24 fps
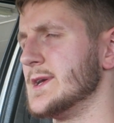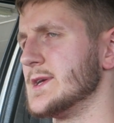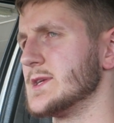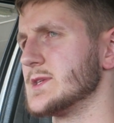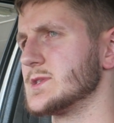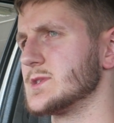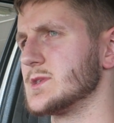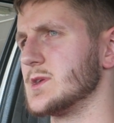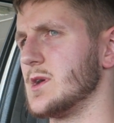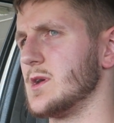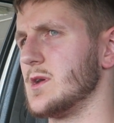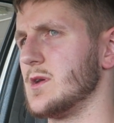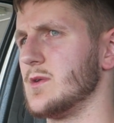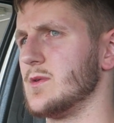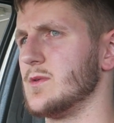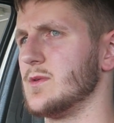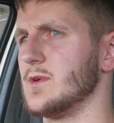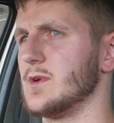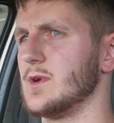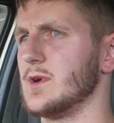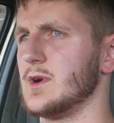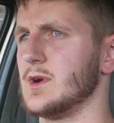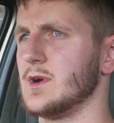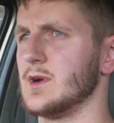
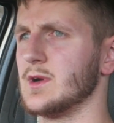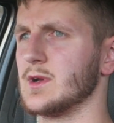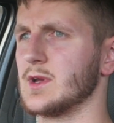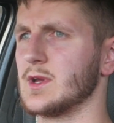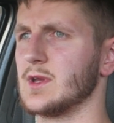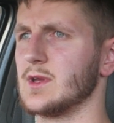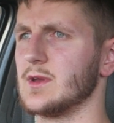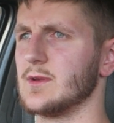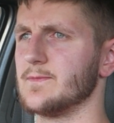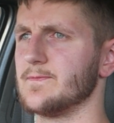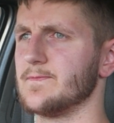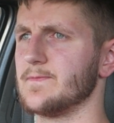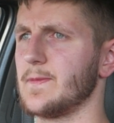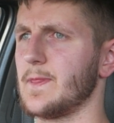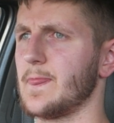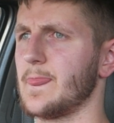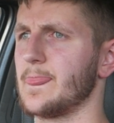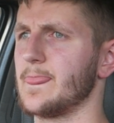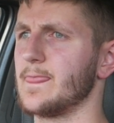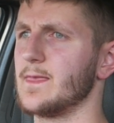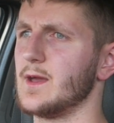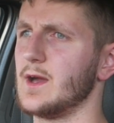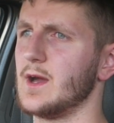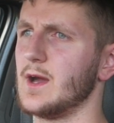So I
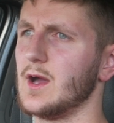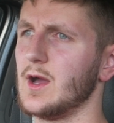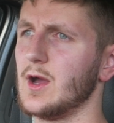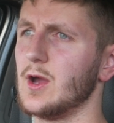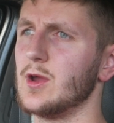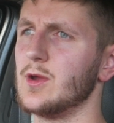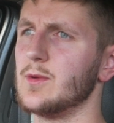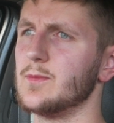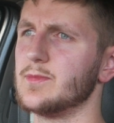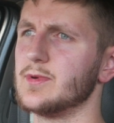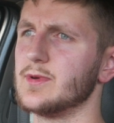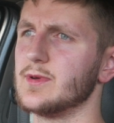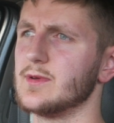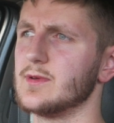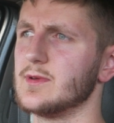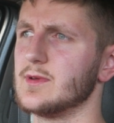hope